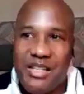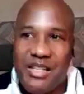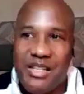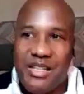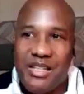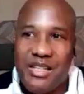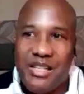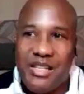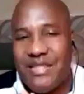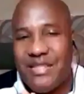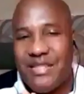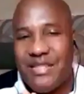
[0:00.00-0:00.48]

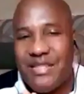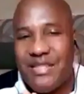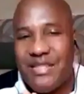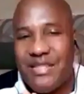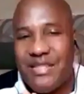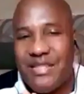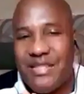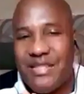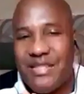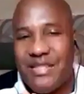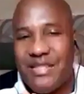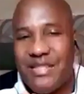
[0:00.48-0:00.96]

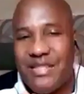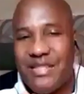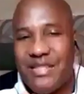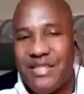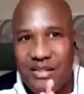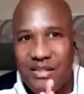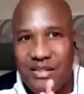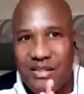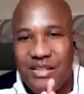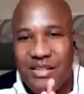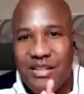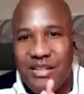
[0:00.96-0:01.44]
nexus,
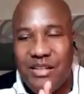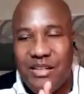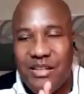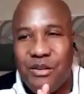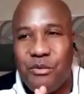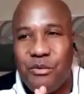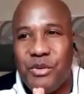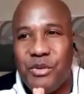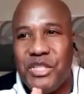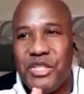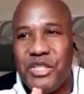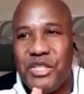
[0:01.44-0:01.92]

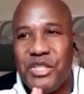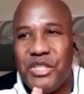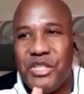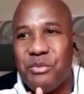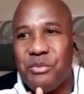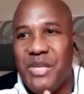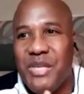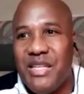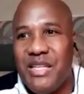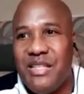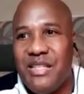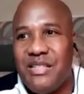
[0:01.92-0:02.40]
which
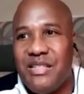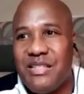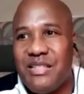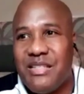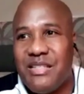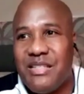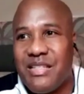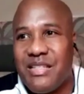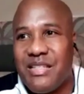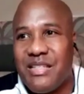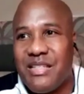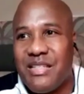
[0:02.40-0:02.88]
means
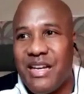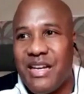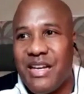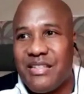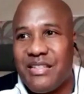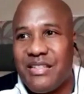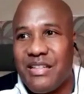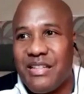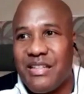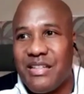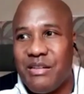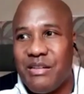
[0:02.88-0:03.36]
that
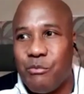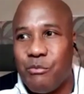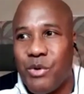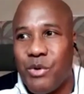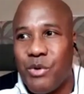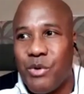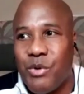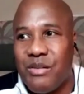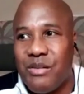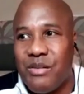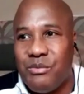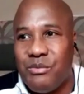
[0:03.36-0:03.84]

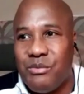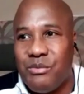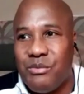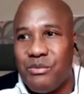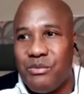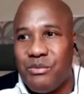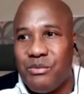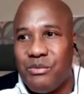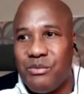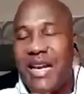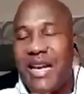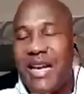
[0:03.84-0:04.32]

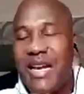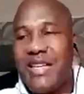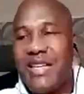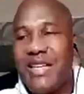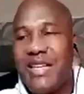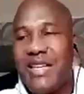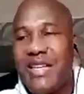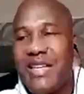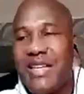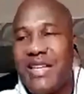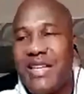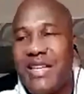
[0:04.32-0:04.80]
the
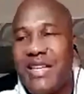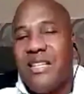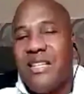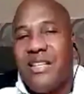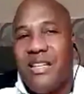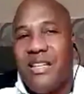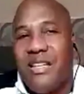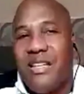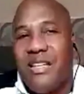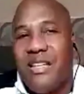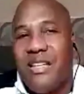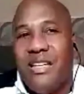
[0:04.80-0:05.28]
test
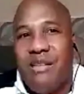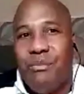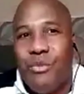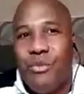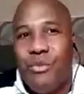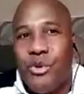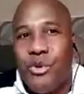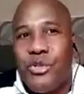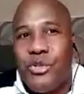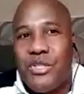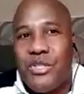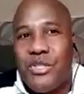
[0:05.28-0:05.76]
basically
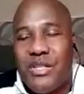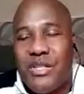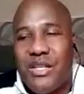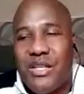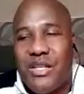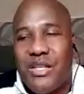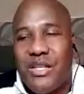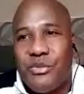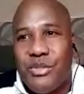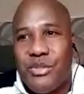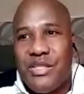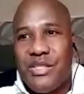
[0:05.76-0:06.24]
in most
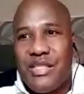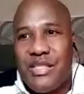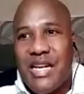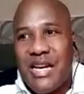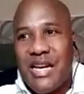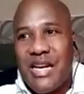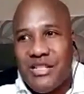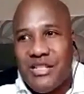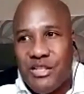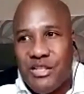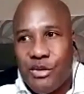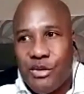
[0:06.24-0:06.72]
countries'
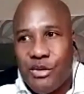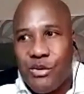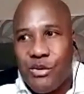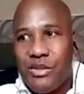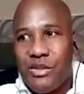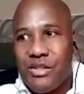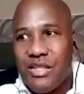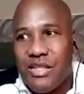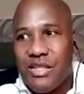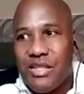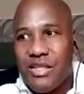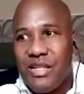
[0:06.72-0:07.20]
tax
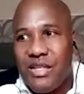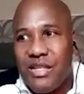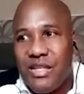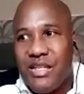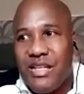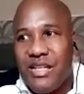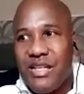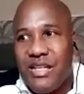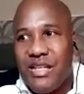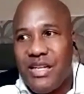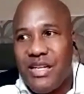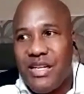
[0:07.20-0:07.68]
code
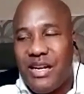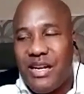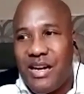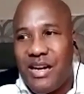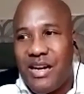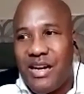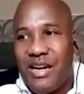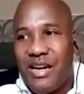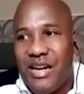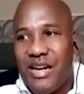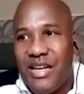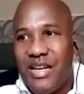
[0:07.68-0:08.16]

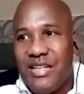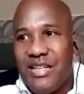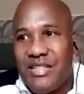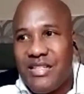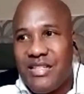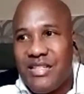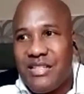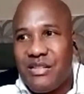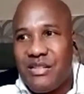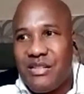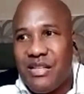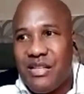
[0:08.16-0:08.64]

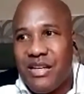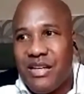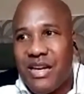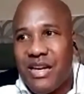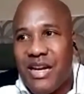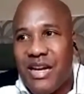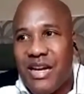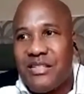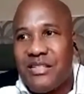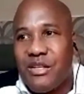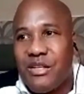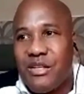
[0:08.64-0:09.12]
is they
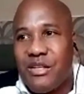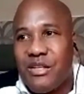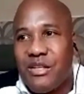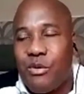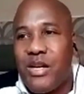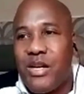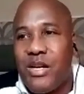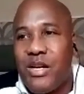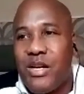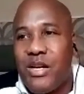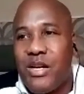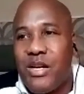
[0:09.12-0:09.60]
ask the
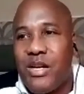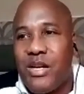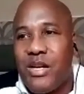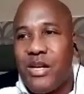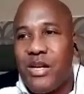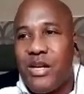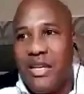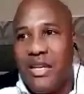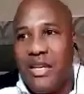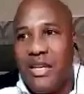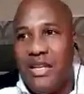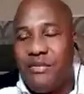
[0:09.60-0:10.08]
question,
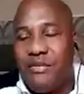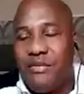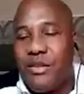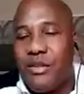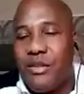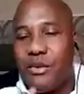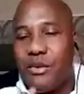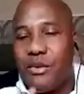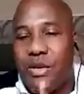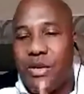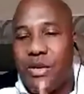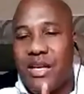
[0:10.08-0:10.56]
okay,
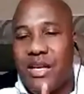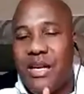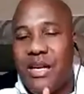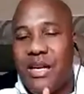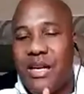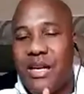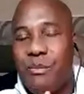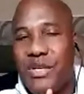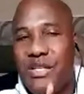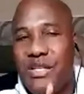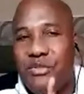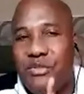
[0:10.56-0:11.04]
even though a
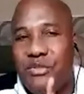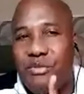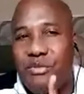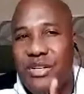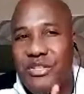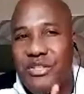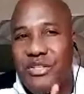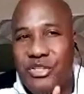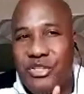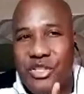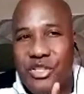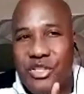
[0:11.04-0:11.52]
company is
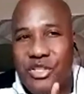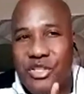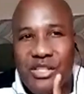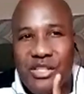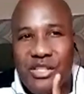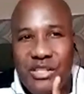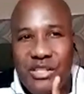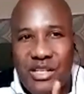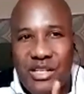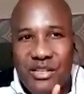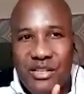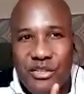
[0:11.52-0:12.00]
registered
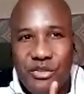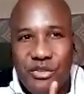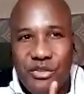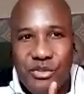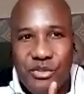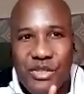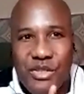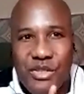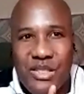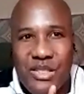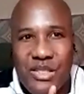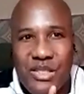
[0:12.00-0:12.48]
in another
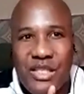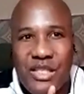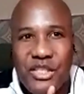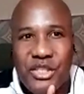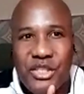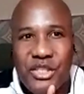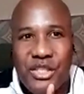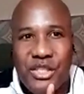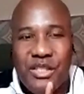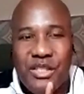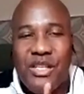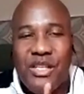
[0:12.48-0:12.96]

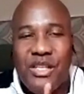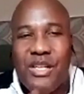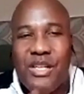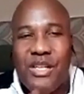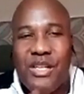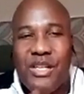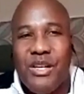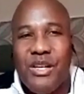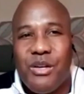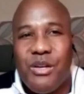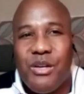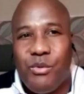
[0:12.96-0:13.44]
jurisdiction,
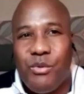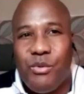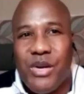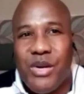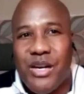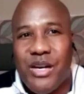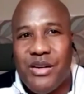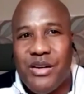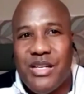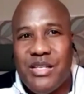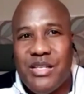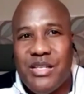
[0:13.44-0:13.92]

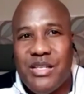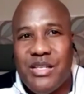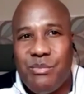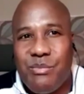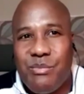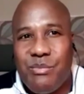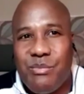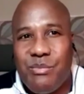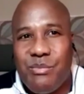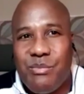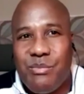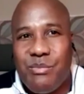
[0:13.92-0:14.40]
where is
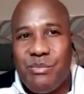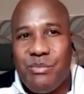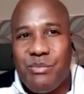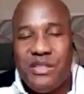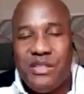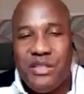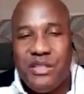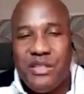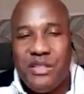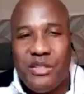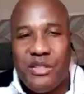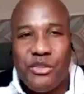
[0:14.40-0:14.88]
management
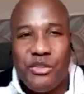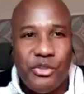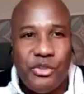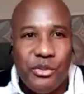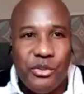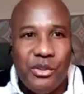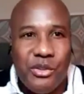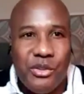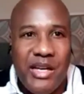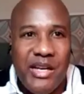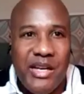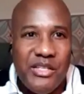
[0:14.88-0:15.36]
and
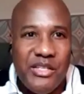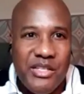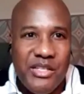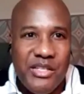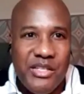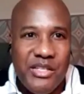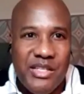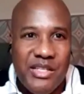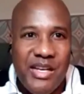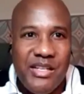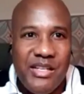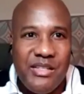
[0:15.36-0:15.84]
control
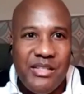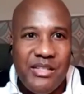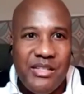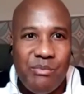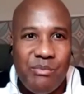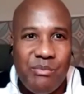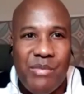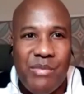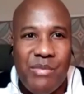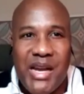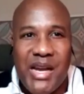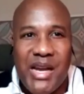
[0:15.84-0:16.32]
exercise,
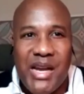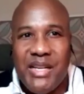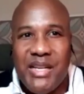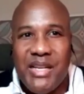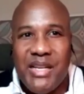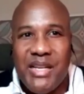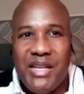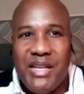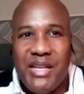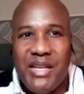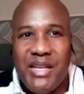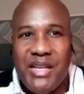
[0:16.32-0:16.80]
mind
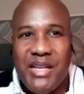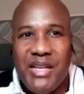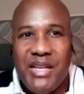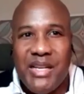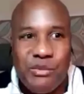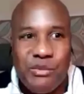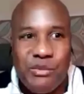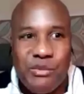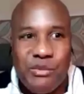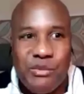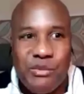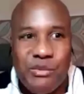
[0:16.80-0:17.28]
and
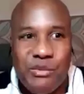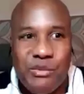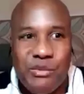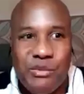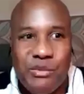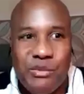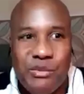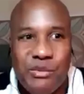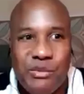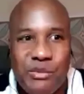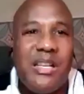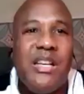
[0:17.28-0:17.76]
management,
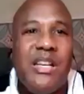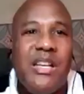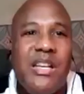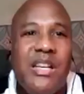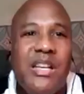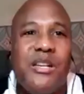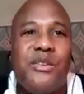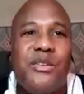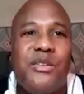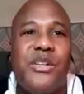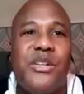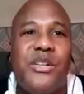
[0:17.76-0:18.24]
where
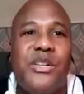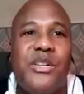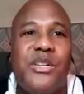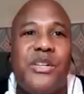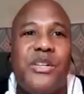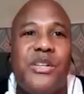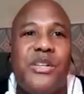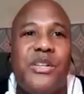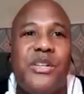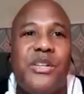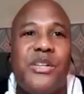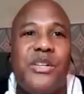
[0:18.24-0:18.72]

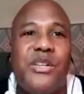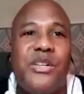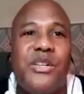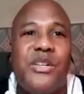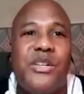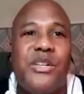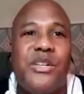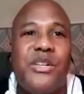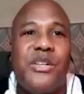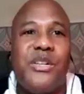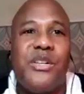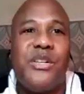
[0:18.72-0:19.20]
critical
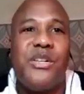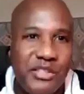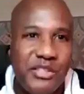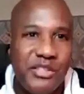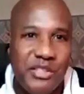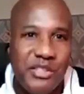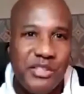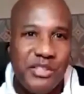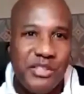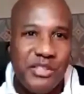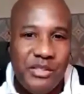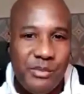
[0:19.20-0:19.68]
strategic
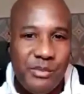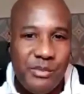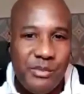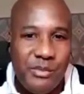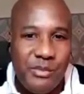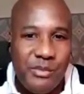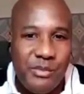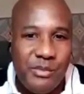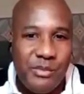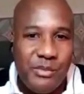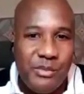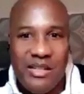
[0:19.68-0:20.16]
decisions being
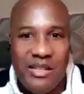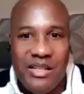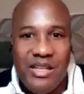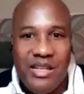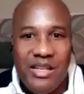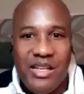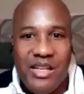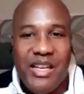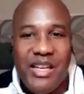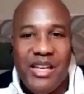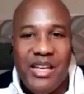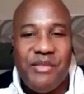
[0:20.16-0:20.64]
made?
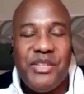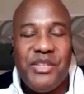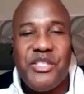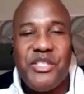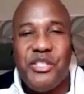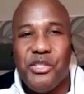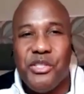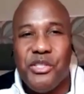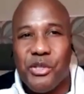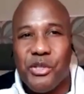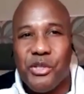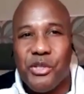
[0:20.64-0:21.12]
If
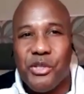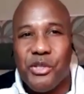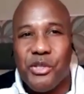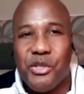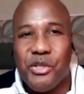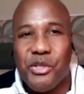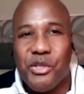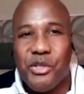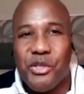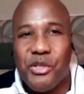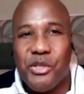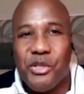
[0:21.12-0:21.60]
it's your
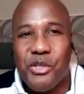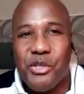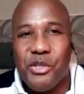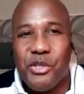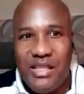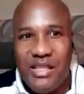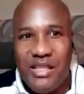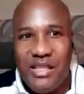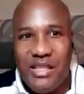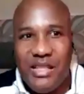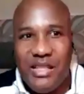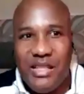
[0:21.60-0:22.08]
company,
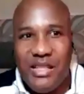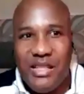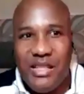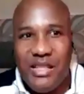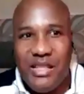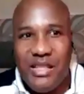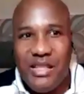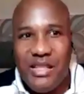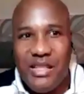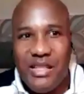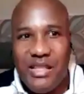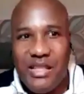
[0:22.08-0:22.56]

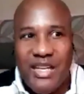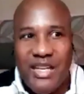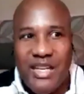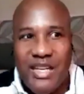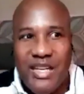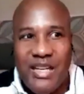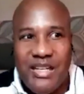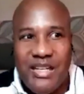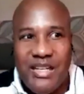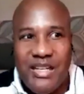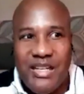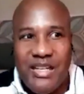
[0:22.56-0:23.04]

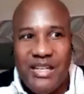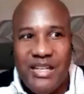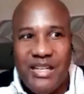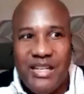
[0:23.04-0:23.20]
then